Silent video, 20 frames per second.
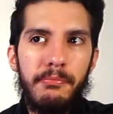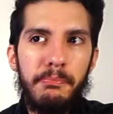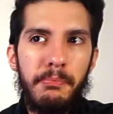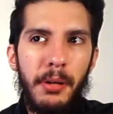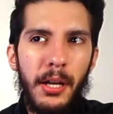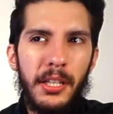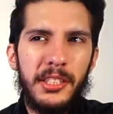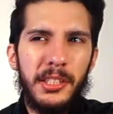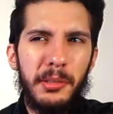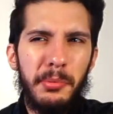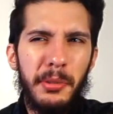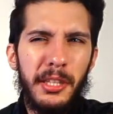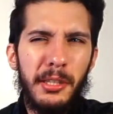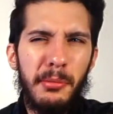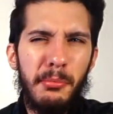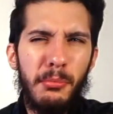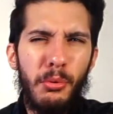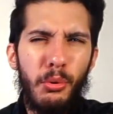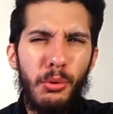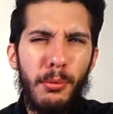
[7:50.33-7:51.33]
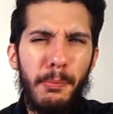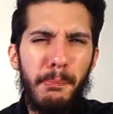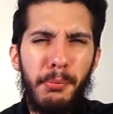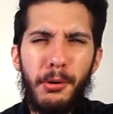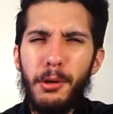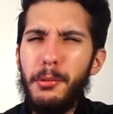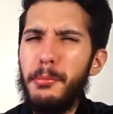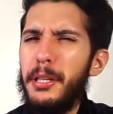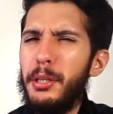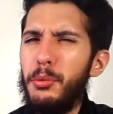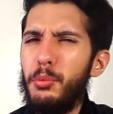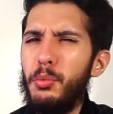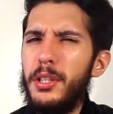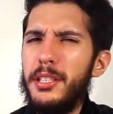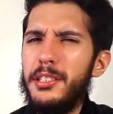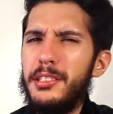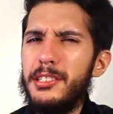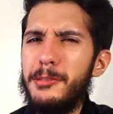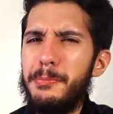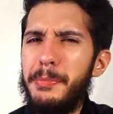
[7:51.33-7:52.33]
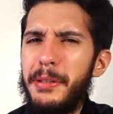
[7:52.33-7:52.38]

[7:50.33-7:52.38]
possibly the more permanent ones,